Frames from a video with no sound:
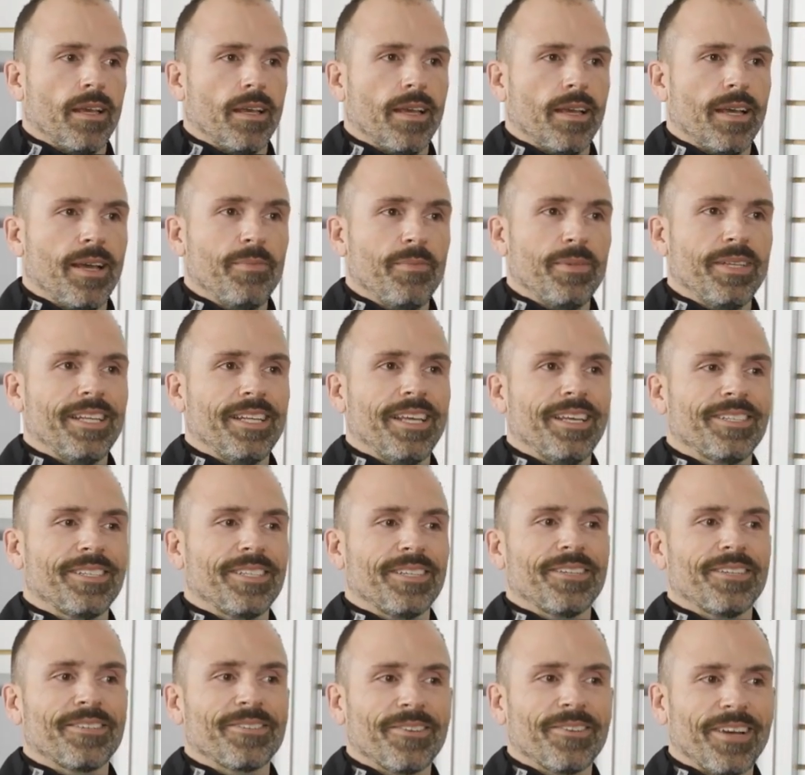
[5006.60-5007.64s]
How many days a
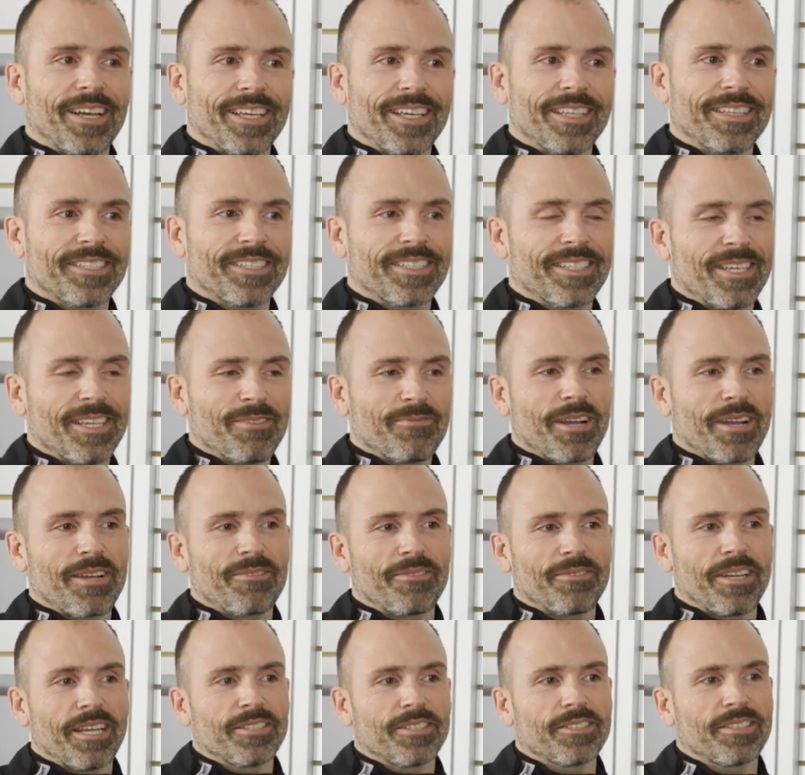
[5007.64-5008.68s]
year do I get to ski
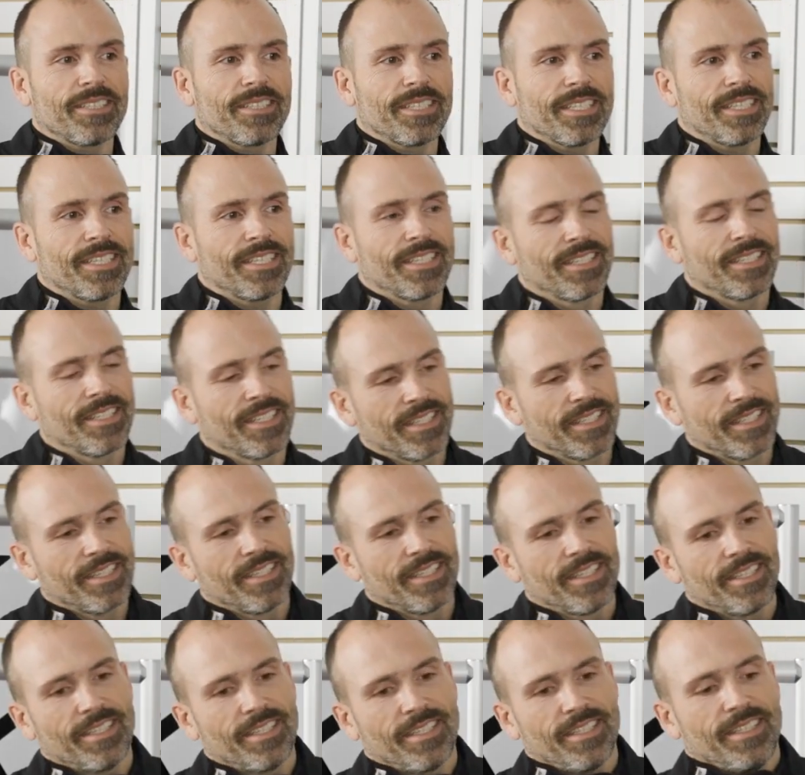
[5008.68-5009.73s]
recreationally?
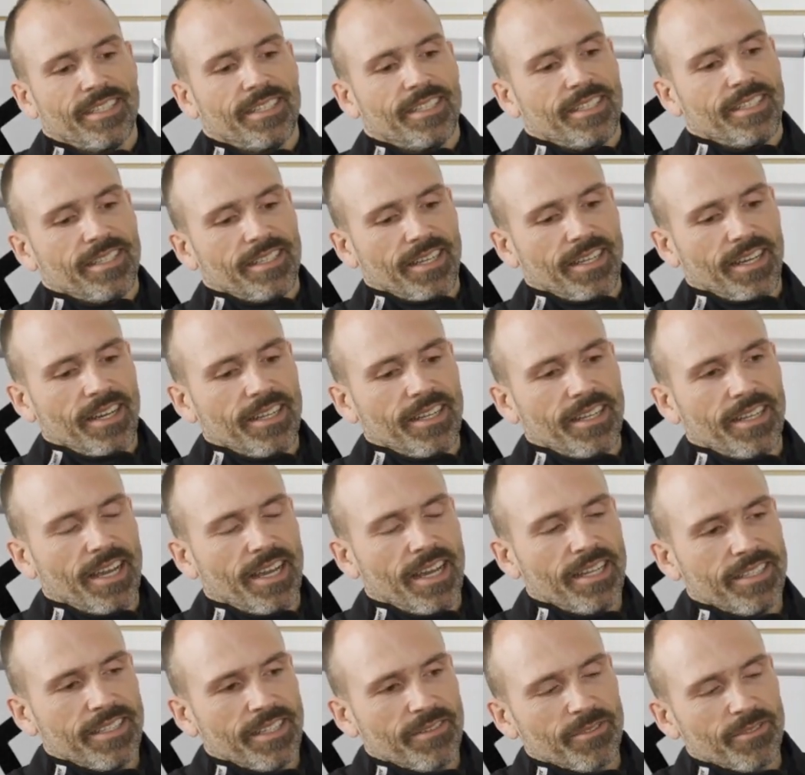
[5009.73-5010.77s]

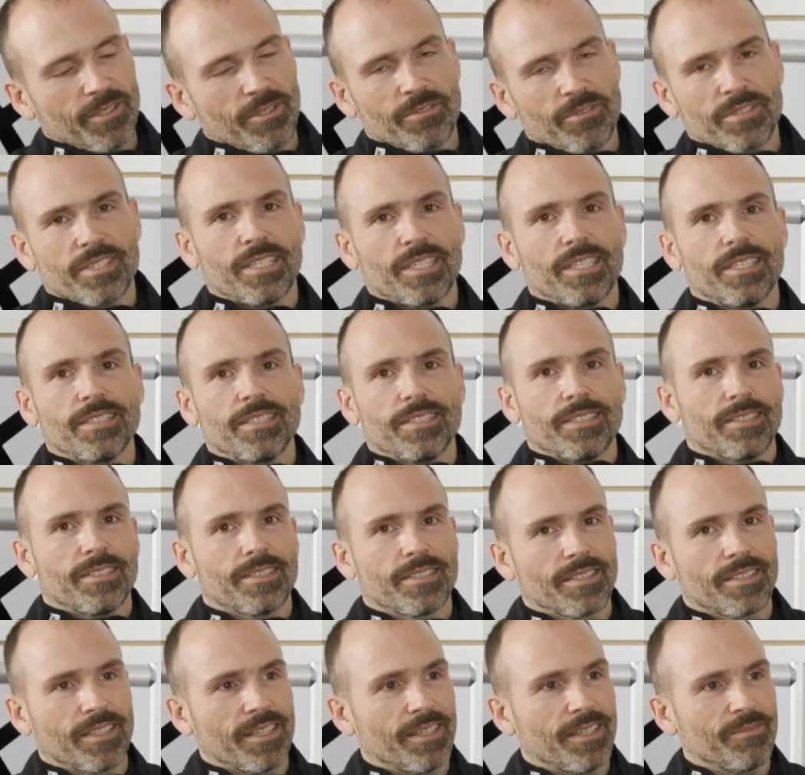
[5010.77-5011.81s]
I never go skiing.
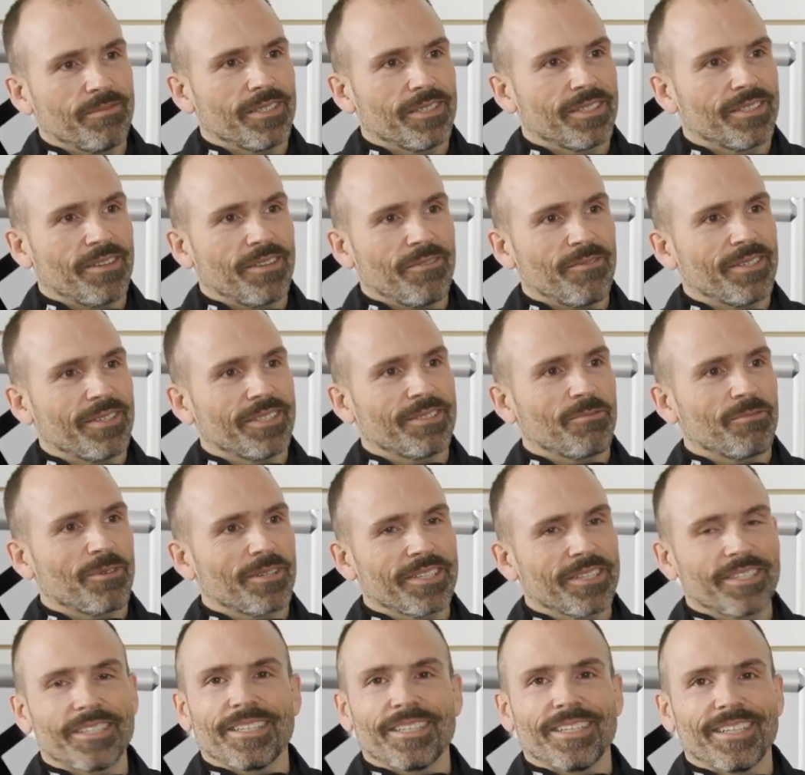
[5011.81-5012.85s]
I'm just always working.